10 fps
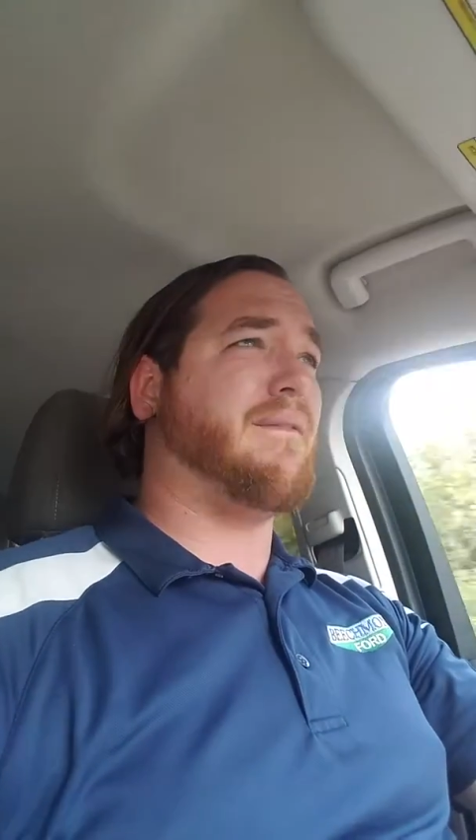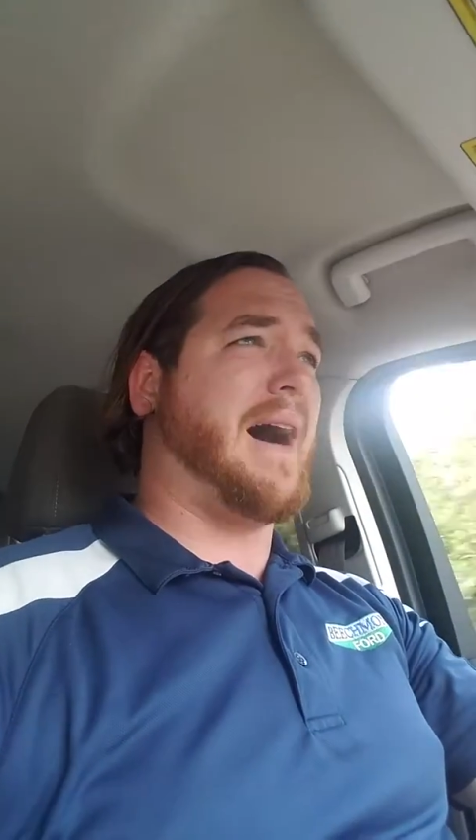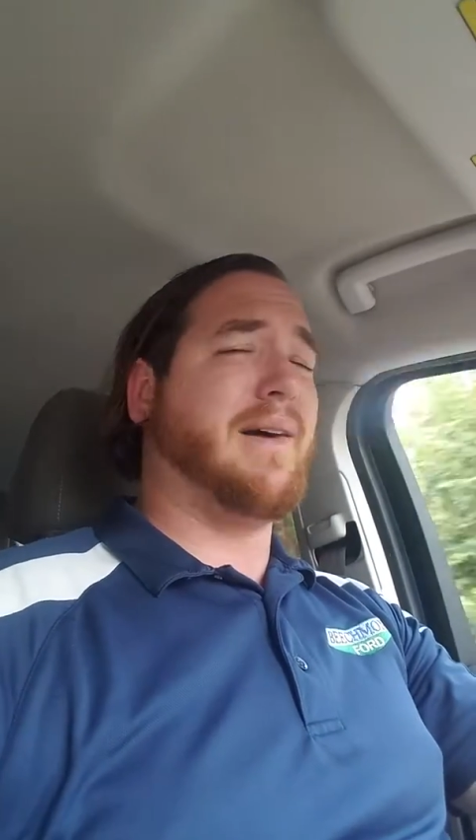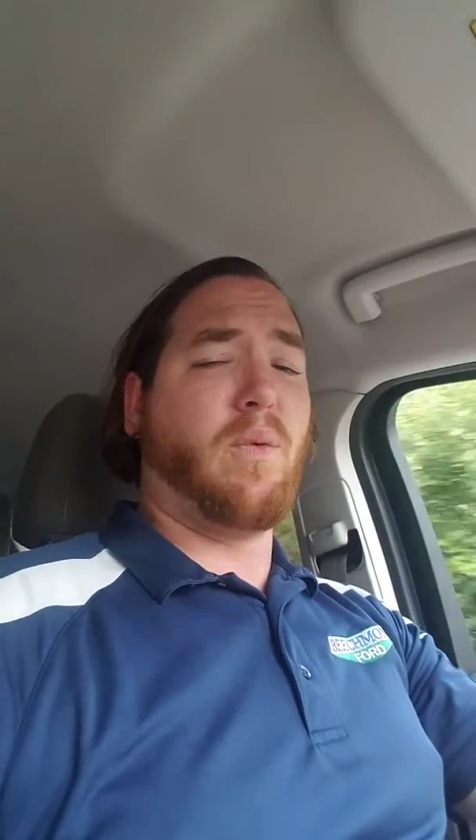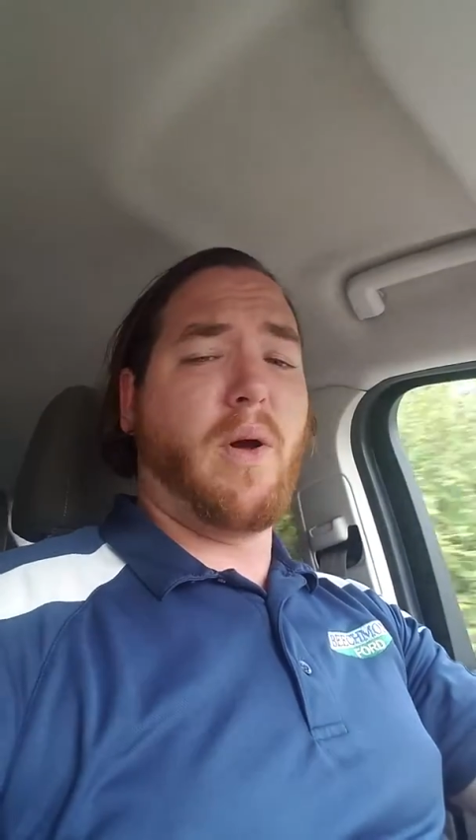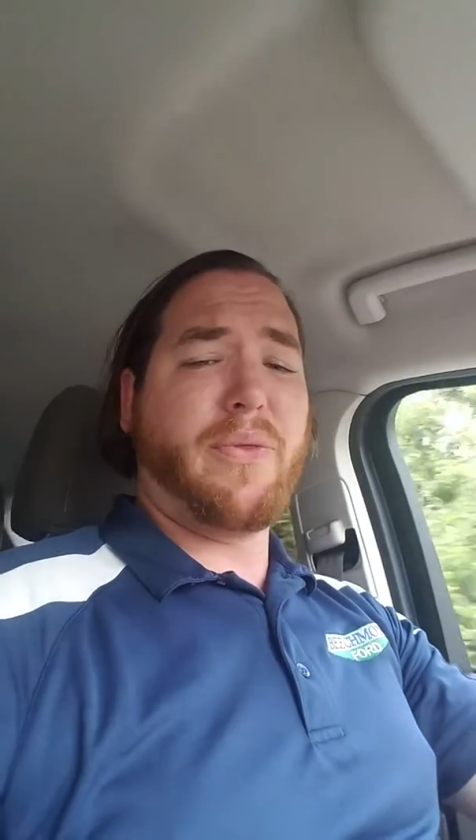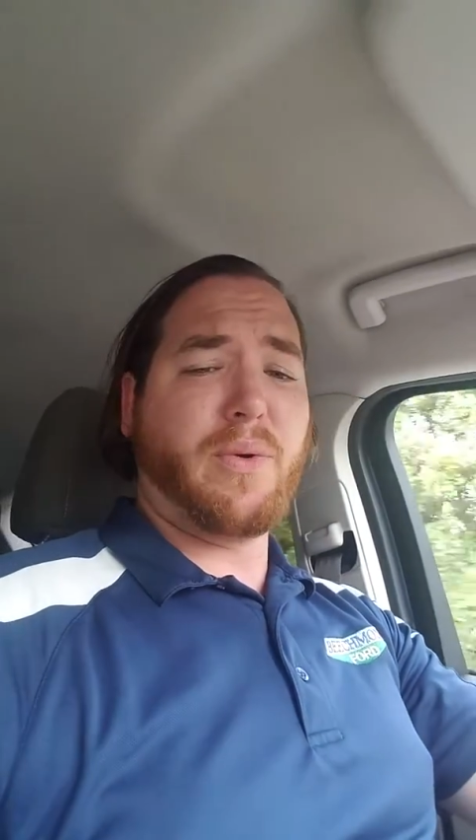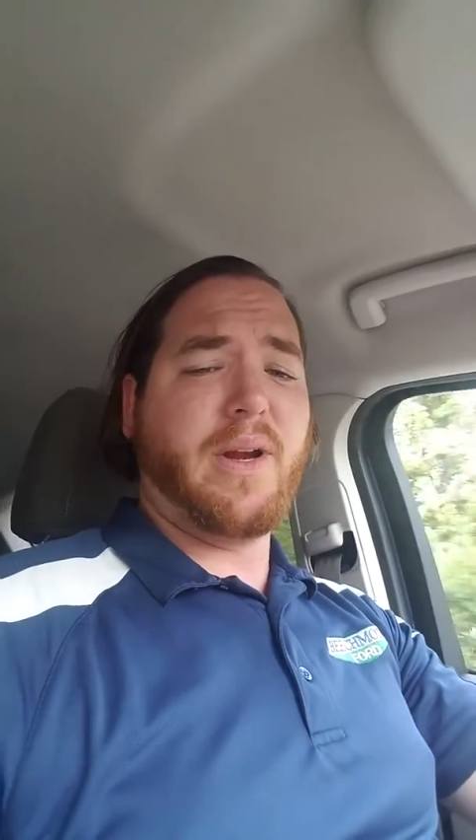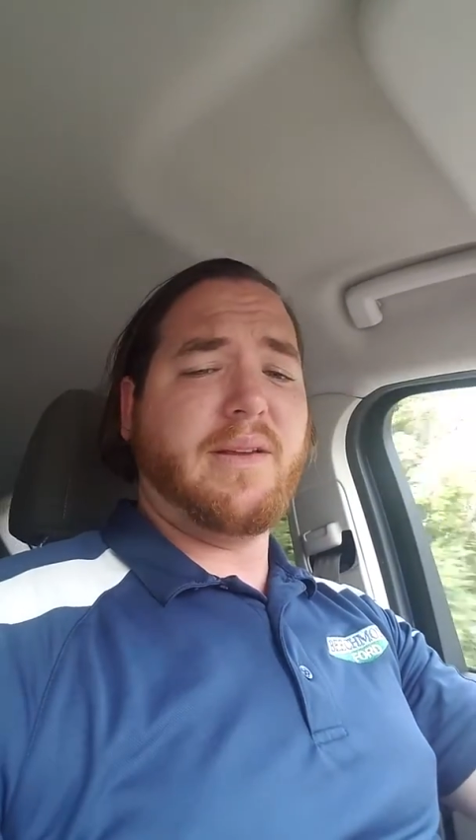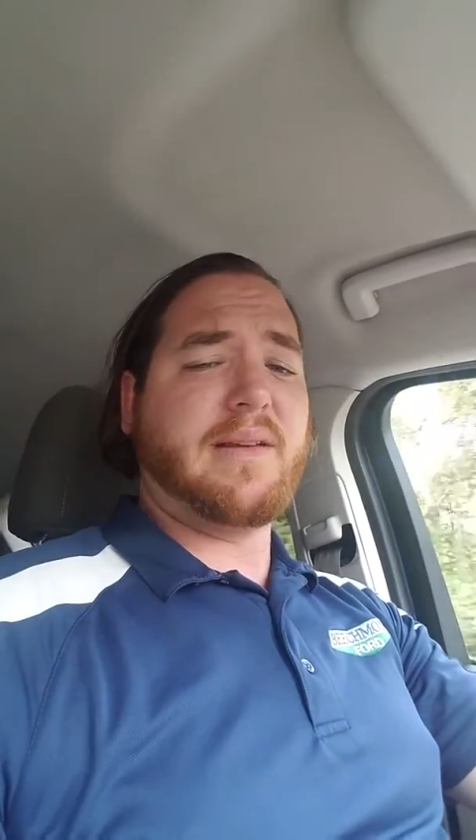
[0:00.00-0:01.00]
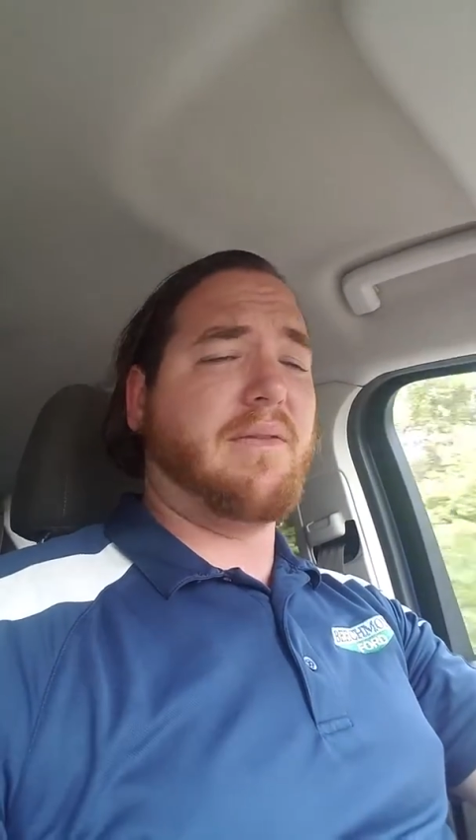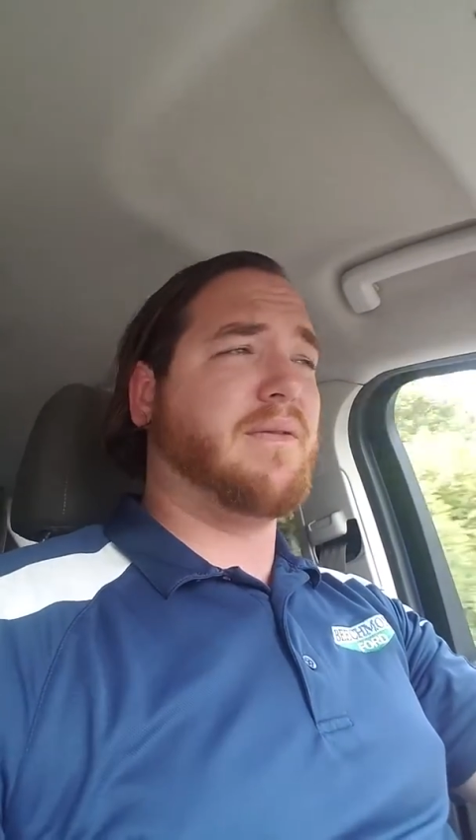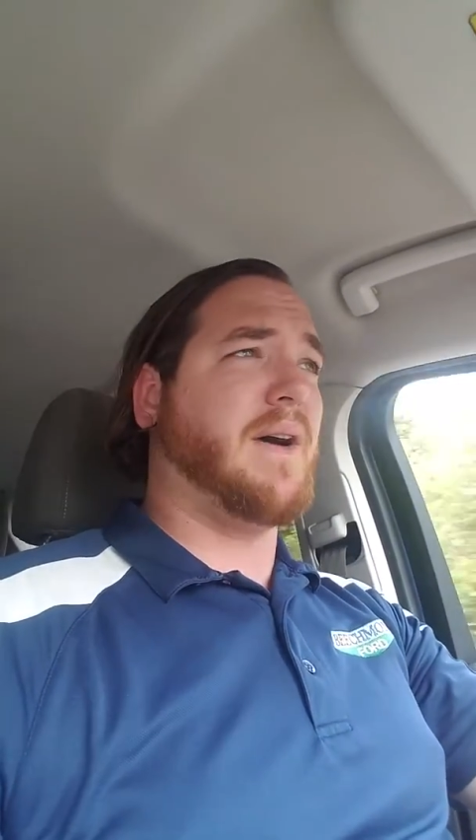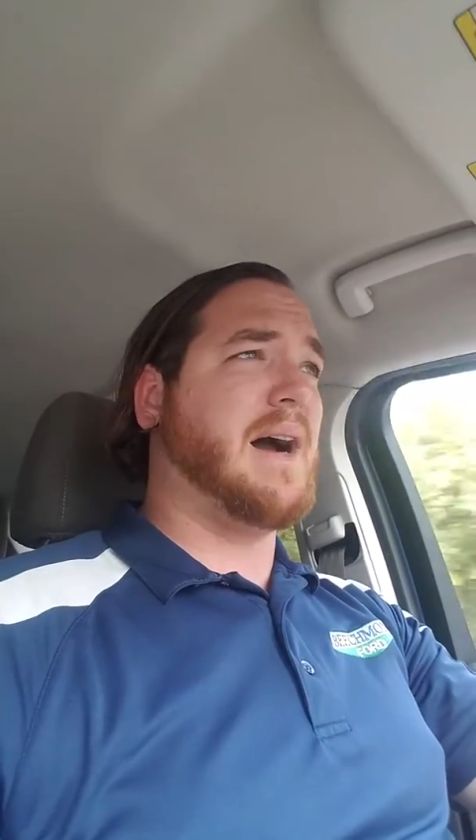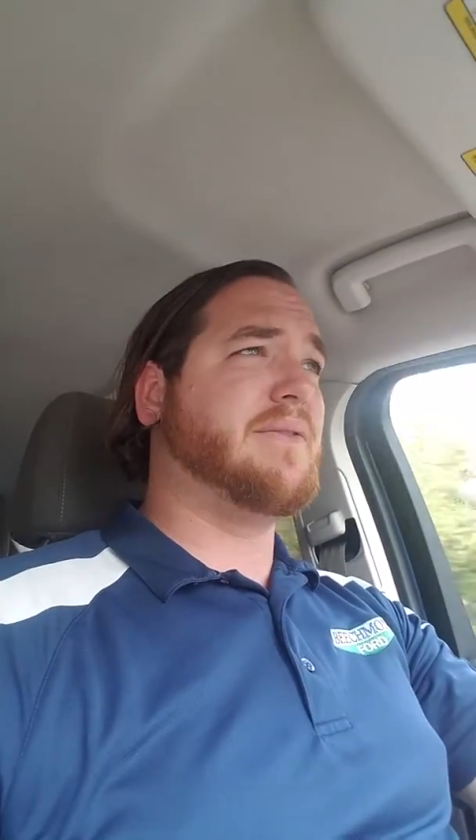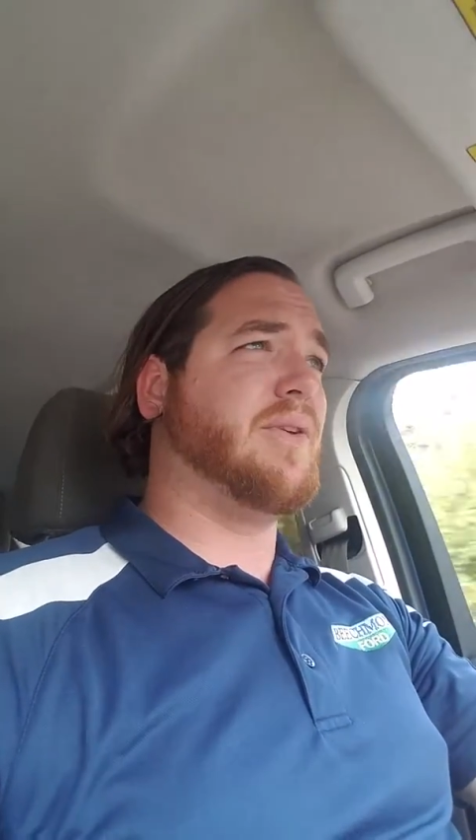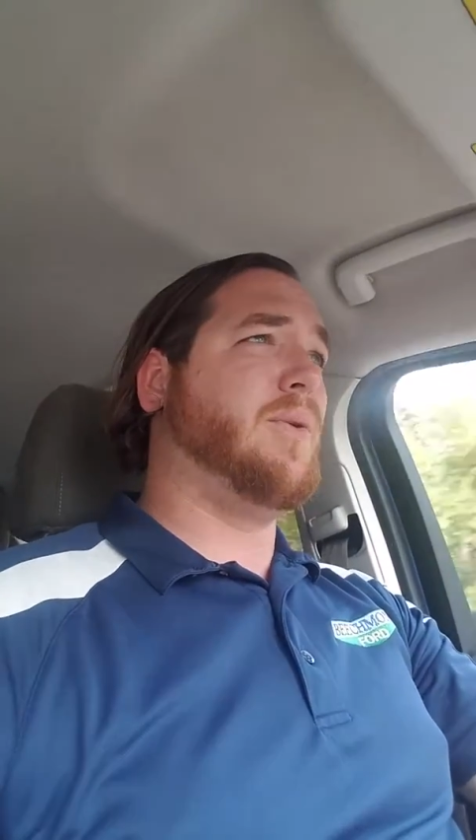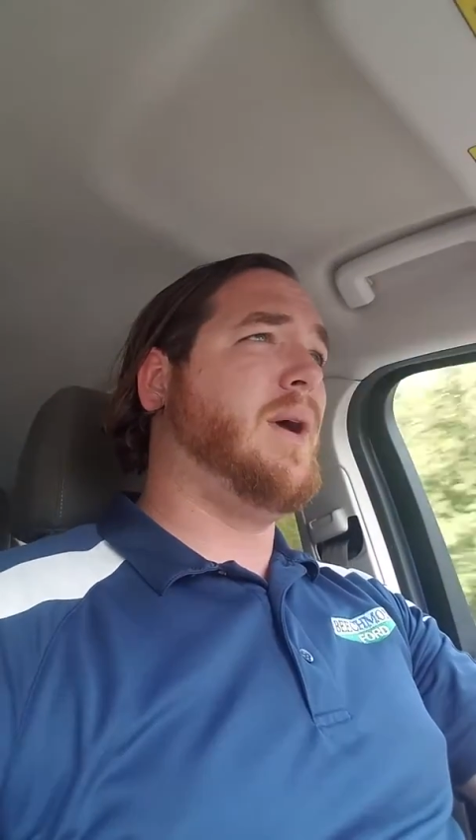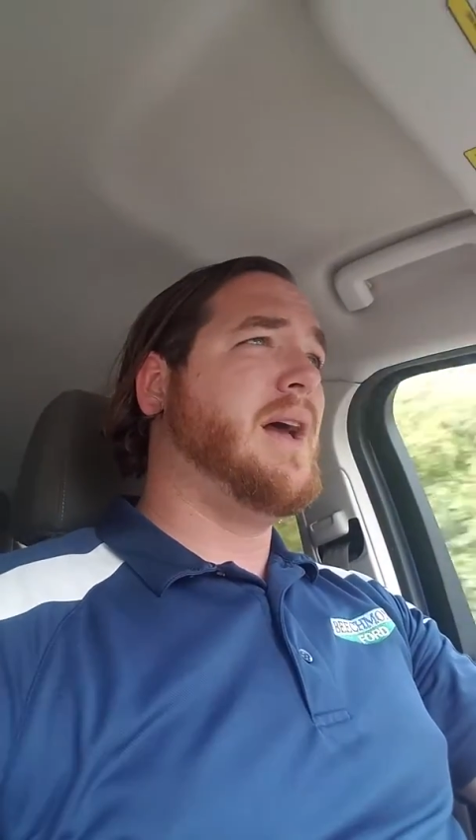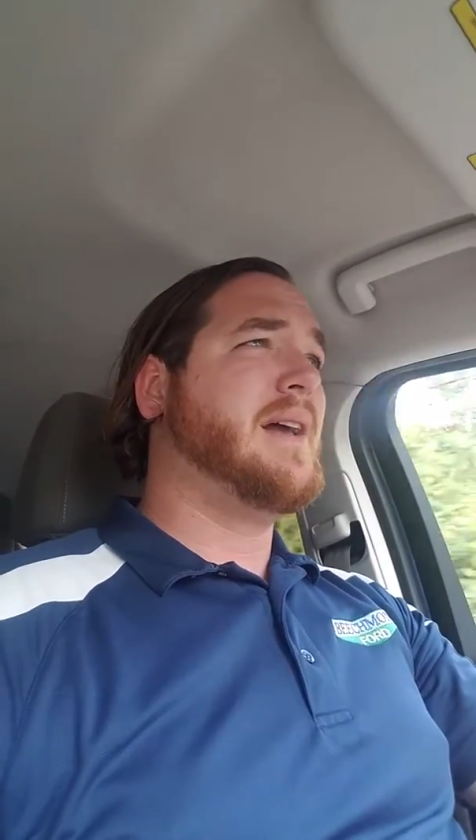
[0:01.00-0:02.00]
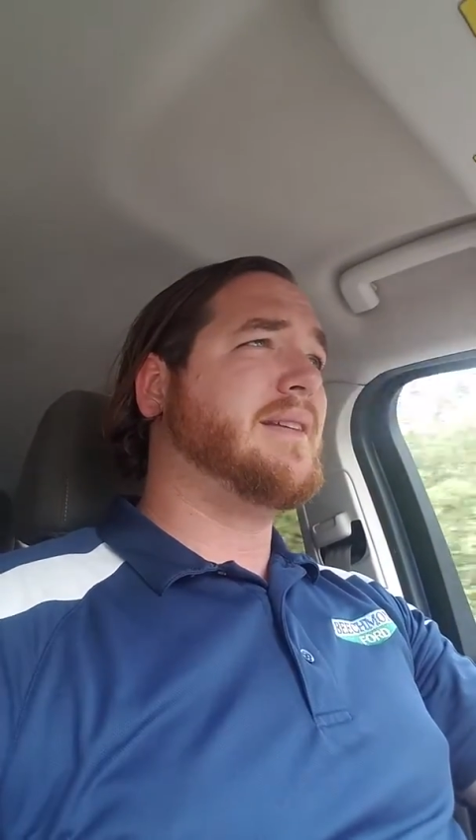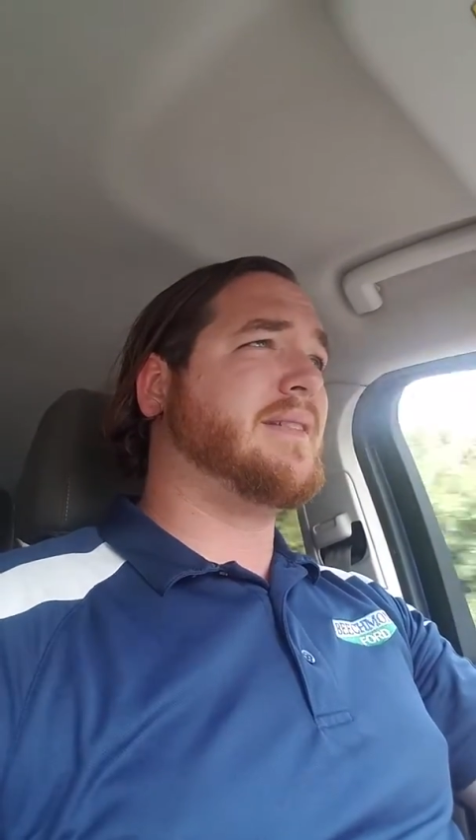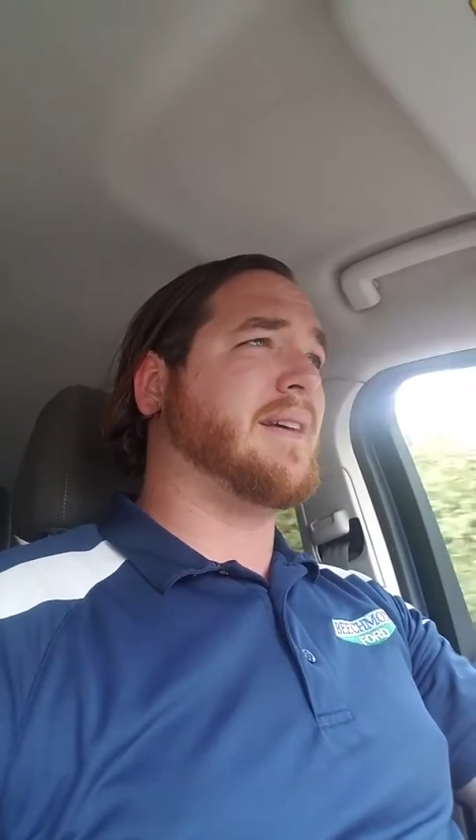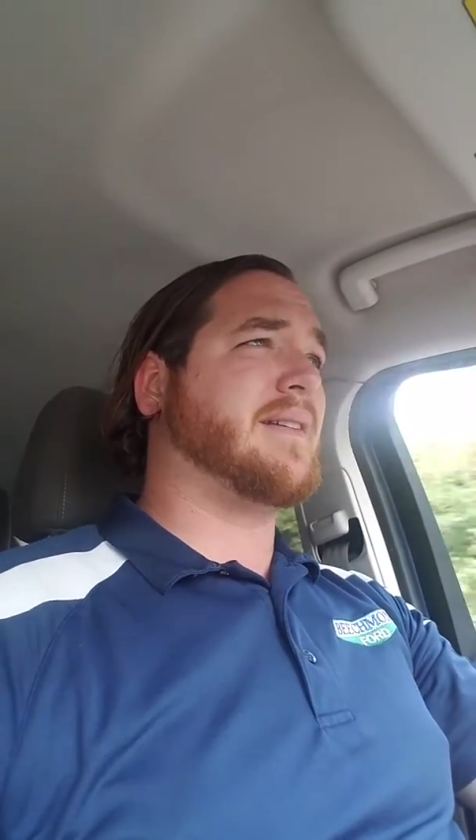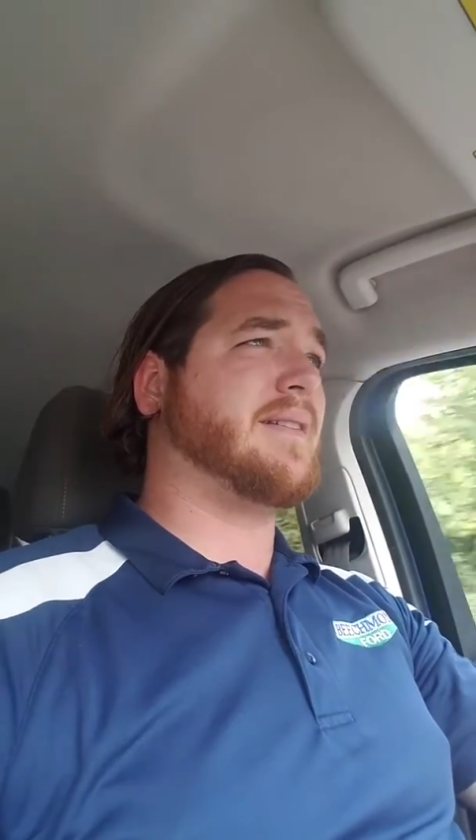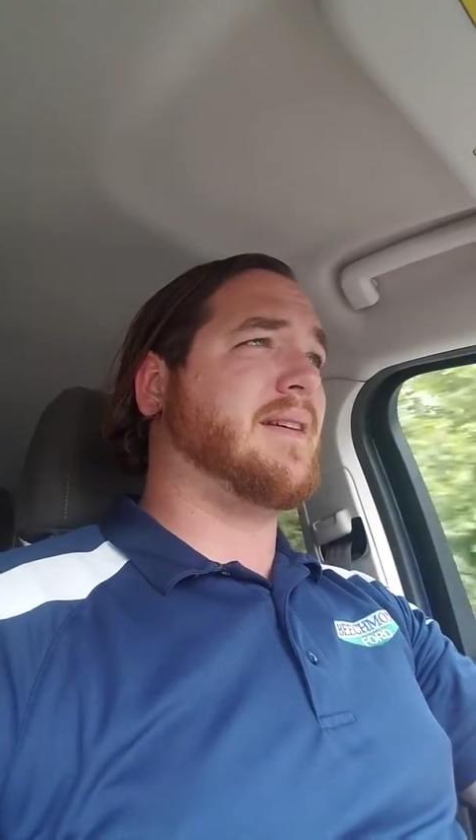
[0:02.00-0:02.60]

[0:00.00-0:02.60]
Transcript: 513-752-667, uh,